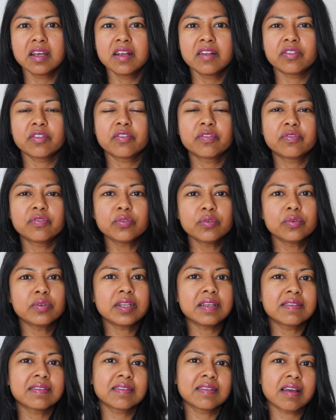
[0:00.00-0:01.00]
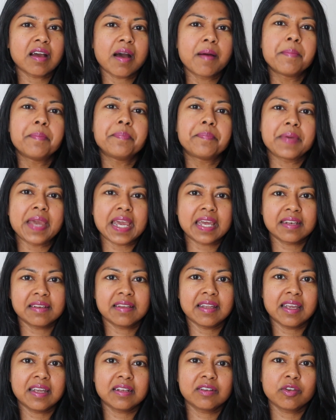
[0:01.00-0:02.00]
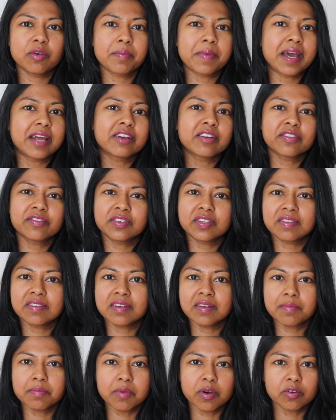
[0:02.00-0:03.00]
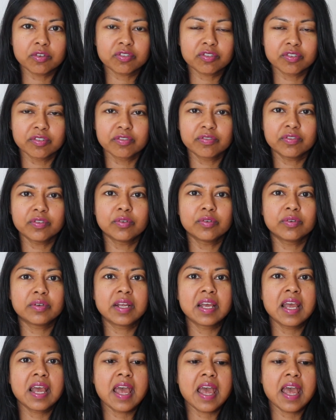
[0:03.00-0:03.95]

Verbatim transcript: The food is a band aid, no matter if it's an emotional food.